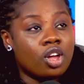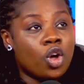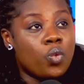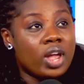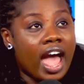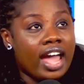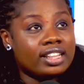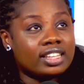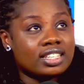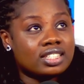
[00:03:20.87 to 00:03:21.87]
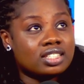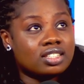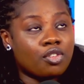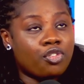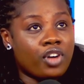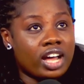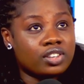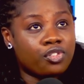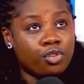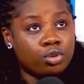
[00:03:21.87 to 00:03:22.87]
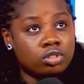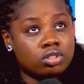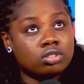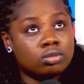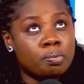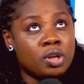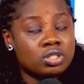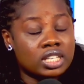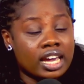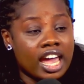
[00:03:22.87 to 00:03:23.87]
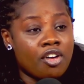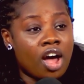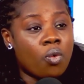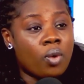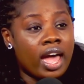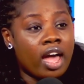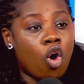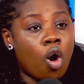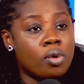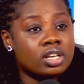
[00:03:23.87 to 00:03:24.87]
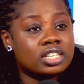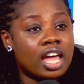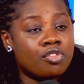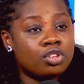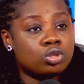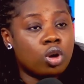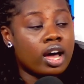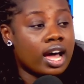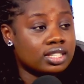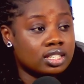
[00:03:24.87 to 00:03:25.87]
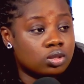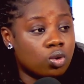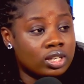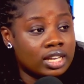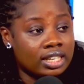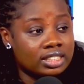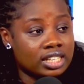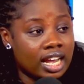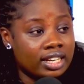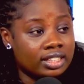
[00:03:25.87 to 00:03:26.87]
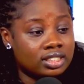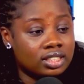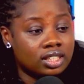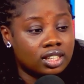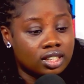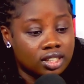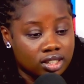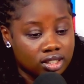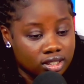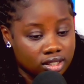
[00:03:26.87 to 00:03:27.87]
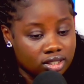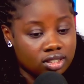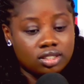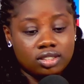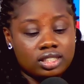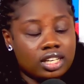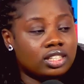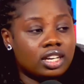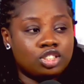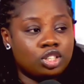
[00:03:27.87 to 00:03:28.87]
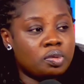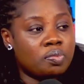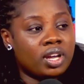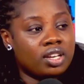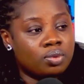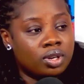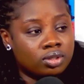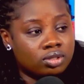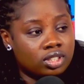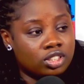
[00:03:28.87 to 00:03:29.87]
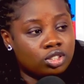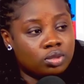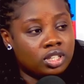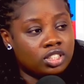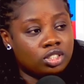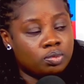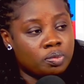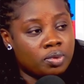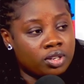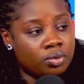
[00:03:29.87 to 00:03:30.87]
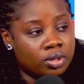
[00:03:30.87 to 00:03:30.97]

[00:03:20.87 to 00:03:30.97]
are in this fast food music era where almost every song has its own dance challenge. They should be paid well. They should be paid well.